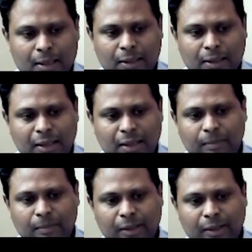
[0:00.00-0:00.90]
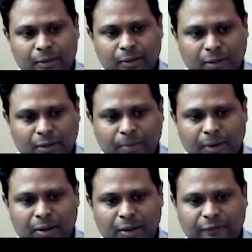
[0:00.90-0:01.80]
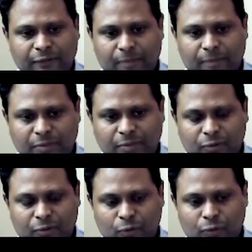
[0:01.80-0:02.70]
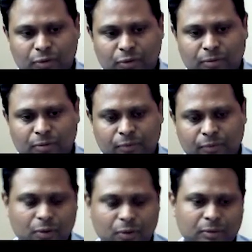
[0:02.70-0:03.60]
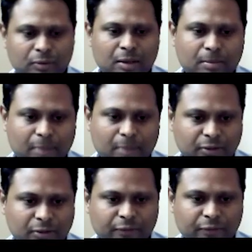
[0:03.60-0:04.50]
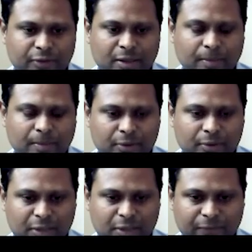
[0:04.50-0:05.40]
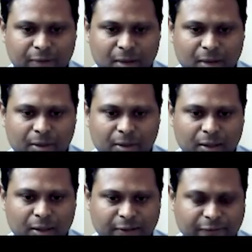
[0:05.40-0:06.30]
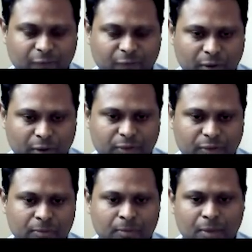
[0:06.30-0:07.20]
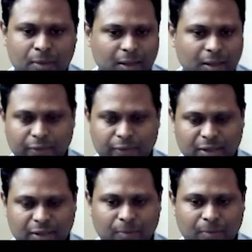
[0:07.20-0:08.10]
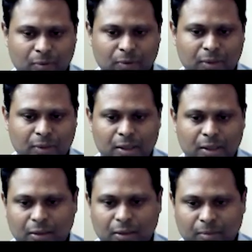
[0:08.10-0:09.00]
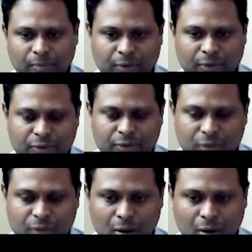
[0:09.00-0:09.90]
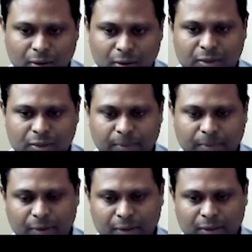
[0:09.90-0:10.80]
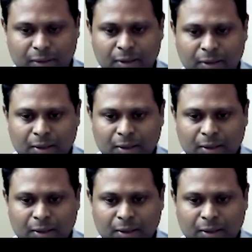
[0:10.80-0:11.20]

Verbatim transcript: The idea being compare different measurement sources. So measuring, for example, the same phenomenon in different ways. Another example, uh, compressor stall is typically